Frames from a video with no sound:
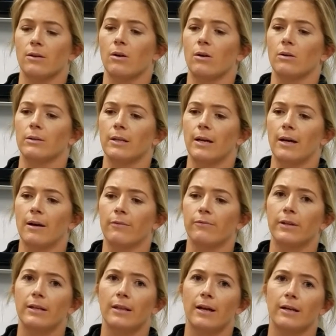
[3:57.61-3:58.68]
called
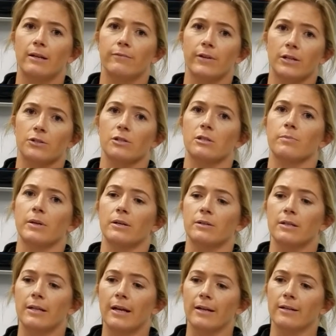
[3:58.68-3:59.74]
Feline Infectious
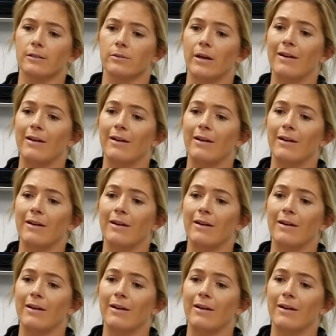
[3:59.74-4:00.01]
Peritonitis,